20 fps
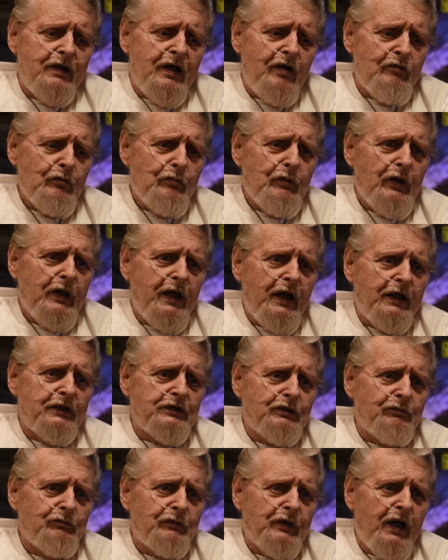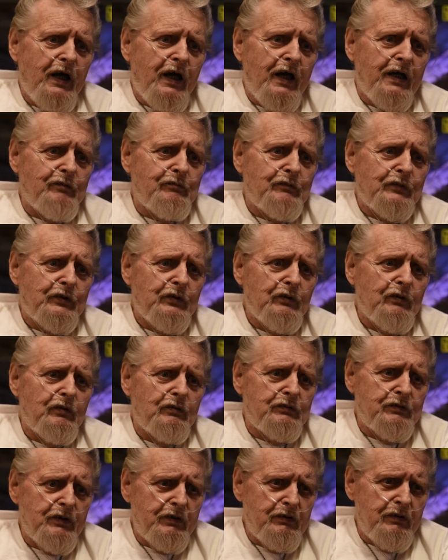everybody had some time too.
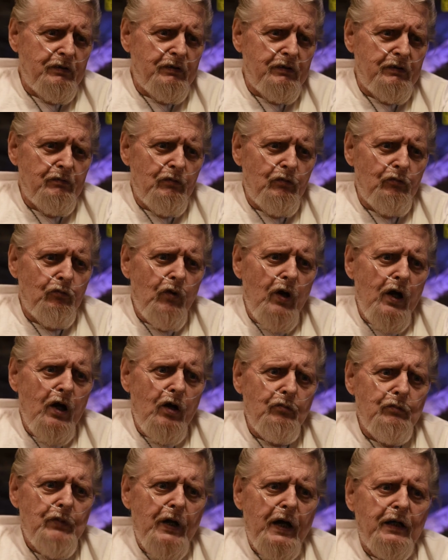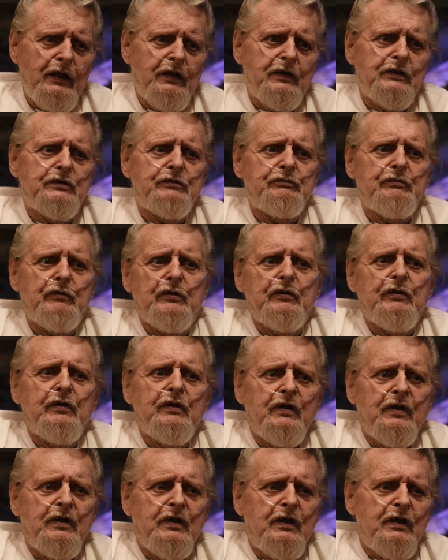It was well balanced for
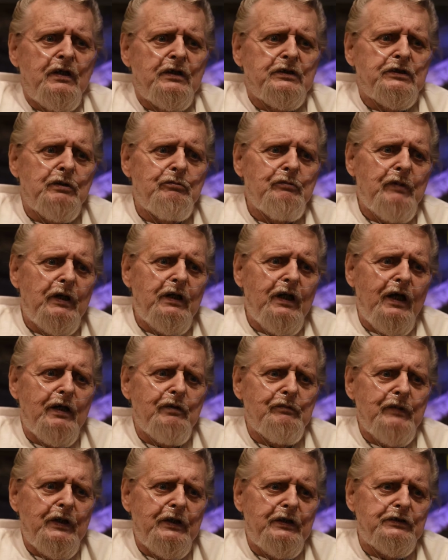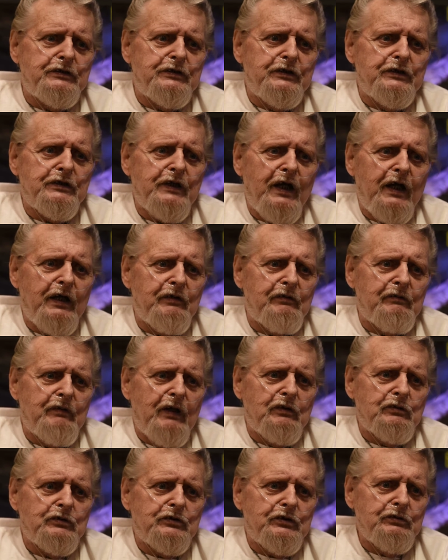somebody like me that's just hanging
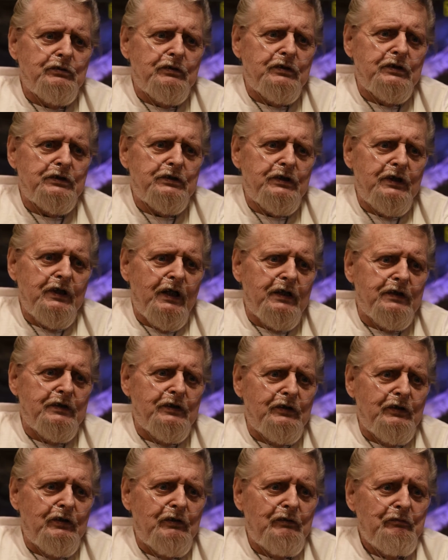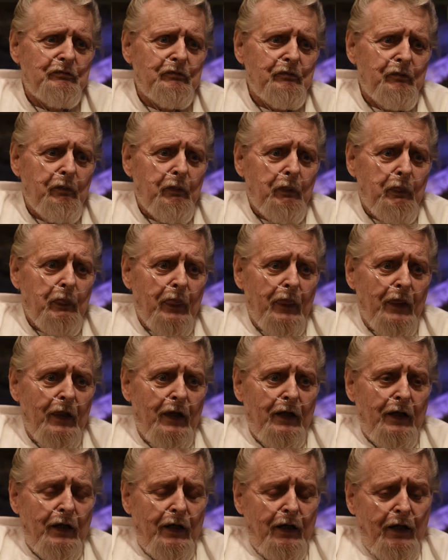around shooting the shit,
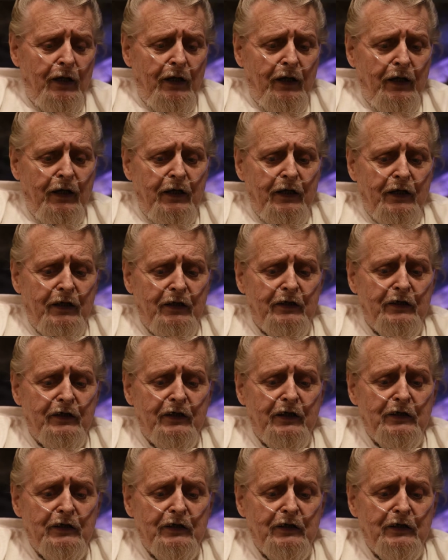you know. And